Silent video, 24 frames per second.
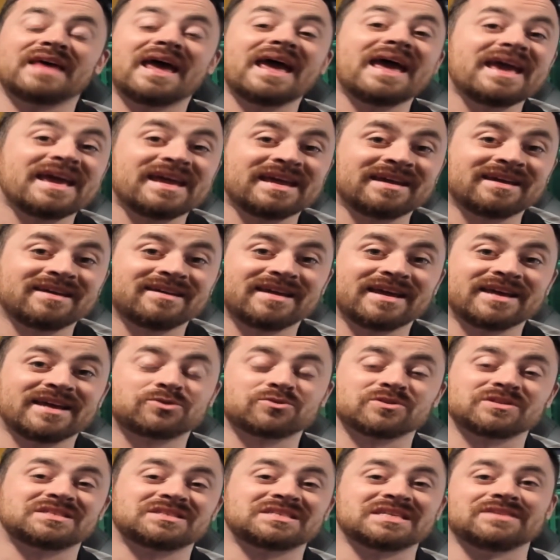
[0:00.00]
They,
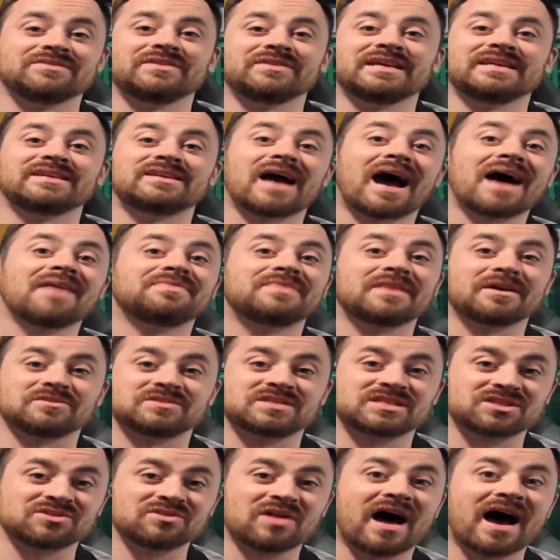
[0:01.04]
interestingly, got their
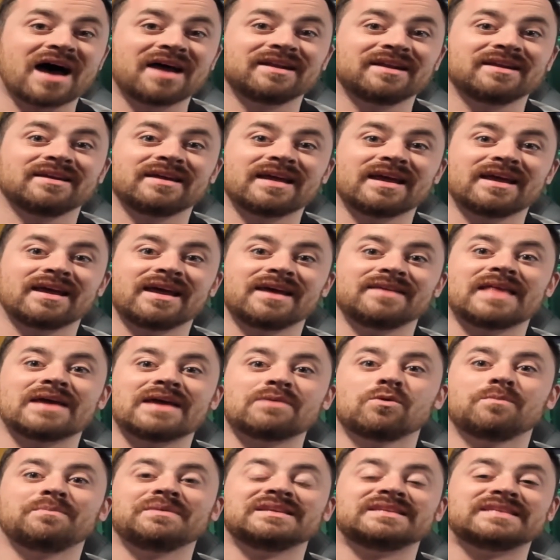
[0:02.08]
slot, and they
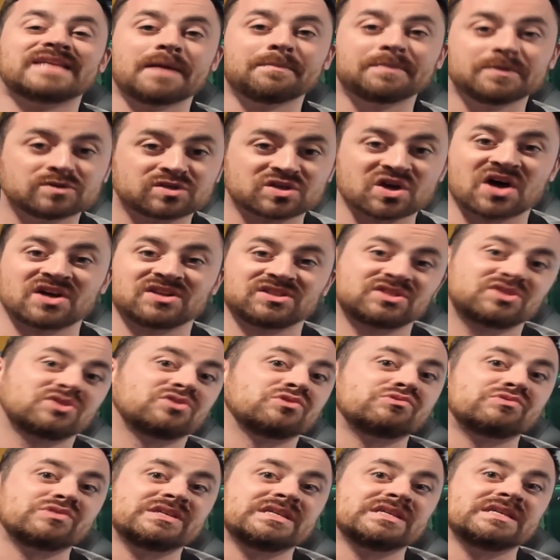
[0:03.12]
will be debutants
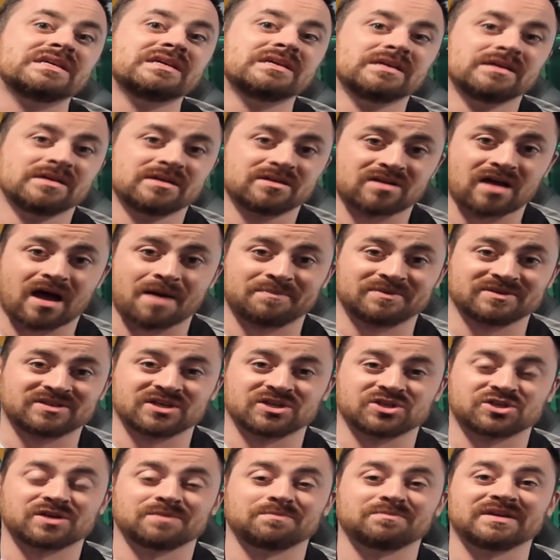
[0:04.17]
to the
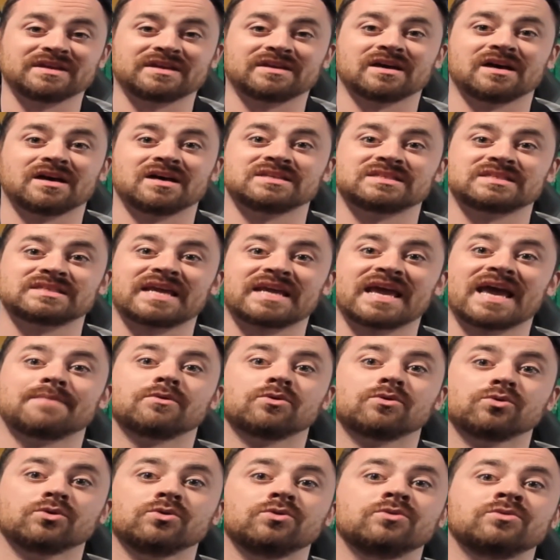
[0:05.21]
competition because
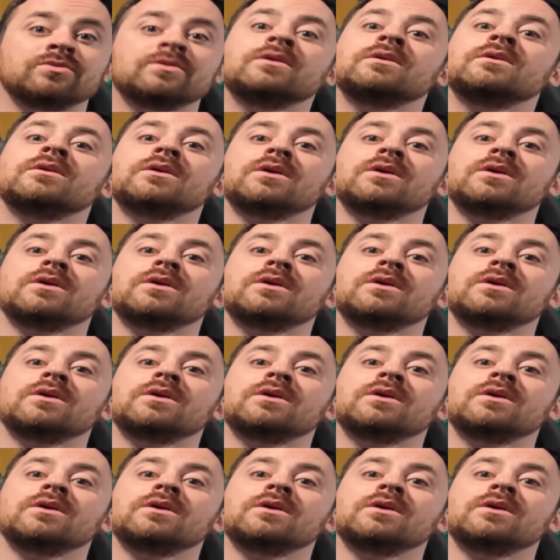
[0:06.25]
Cameroon